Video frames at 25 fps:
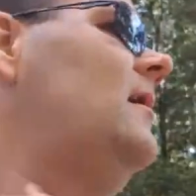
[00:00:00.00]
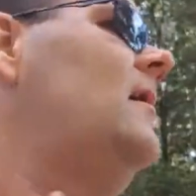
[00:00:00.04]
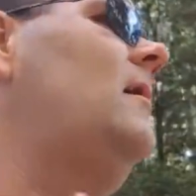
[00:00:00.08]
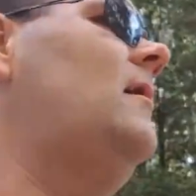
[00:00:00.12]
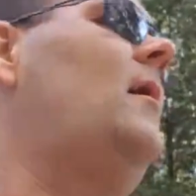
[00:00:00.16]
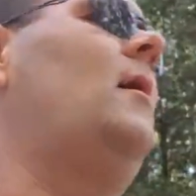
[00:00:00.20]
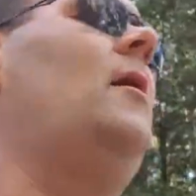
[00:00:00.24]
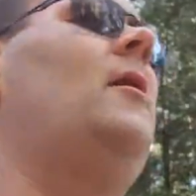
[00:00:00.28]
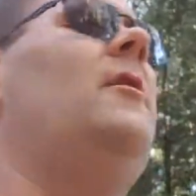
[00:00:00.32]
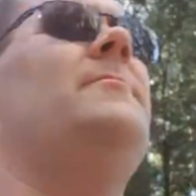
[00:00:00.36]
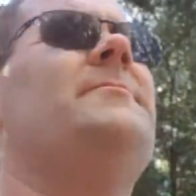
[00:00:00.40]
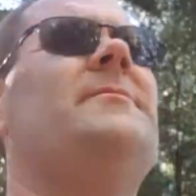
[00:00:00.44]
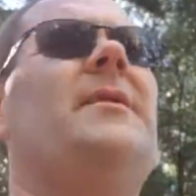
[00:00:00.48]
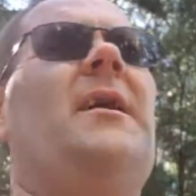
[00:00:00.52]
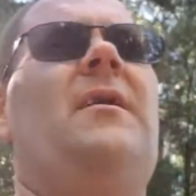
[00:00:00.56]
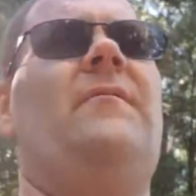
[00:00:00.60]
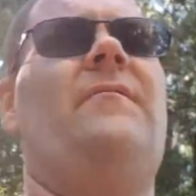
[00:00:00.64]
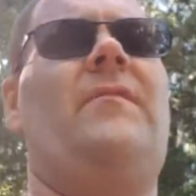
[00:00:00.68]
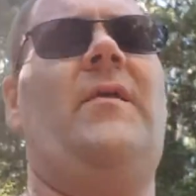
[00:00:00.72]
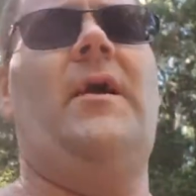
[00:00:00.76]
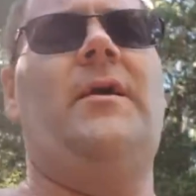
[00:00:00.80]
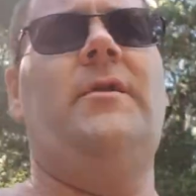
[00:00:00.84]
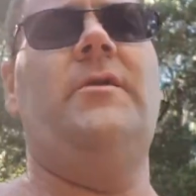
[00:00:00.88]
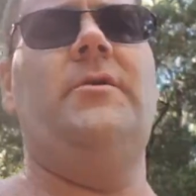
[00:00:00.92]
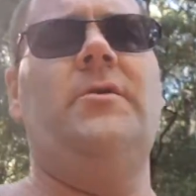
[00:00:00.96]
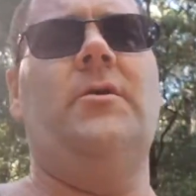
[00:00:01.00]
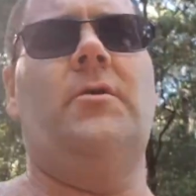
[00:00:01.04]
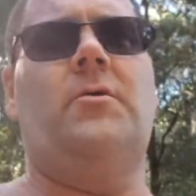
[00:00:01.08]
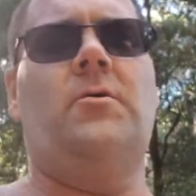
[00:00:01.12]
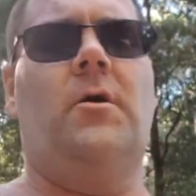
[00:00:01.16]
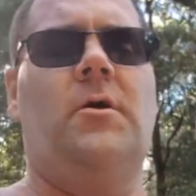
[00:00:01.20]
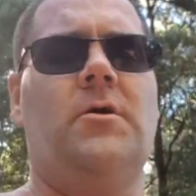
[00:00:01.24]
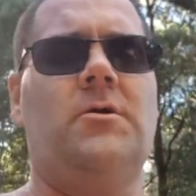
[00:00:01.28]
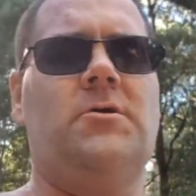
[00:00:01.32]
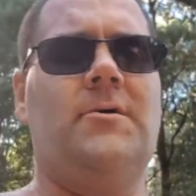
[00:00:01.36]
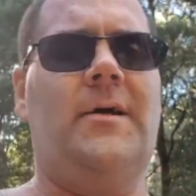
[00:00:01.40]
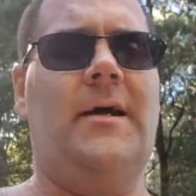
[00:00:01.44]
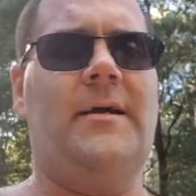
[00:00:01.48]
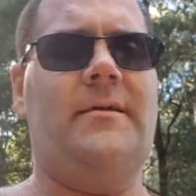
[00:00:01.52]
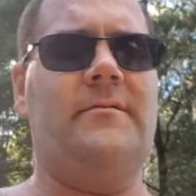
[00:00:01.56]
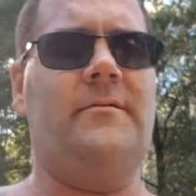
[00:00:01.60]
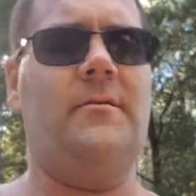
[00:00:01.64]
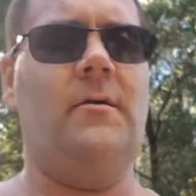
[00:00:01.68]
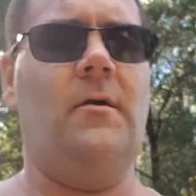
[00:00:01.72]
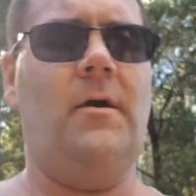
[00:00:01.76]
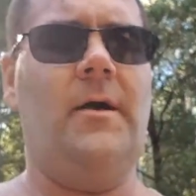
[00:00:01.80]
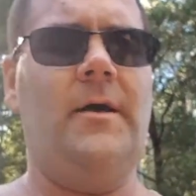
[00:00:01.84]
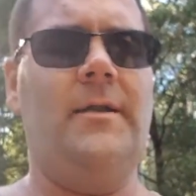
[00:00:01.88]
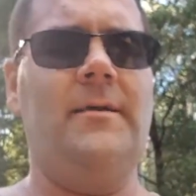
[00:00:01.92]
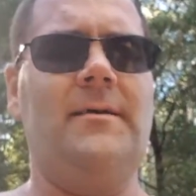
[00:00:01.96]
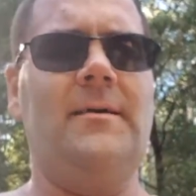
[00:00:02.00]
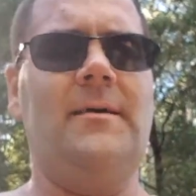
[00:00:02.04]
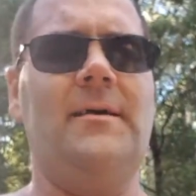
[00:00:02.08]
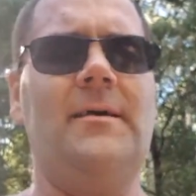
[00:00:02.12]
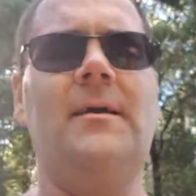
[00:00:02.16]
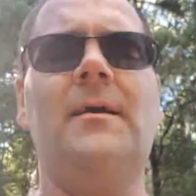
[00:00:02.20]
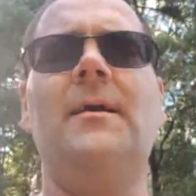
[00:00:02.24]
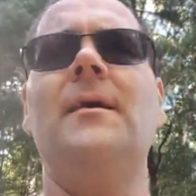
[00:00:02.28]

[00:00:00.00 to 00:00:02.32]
I hope to have that new contract signed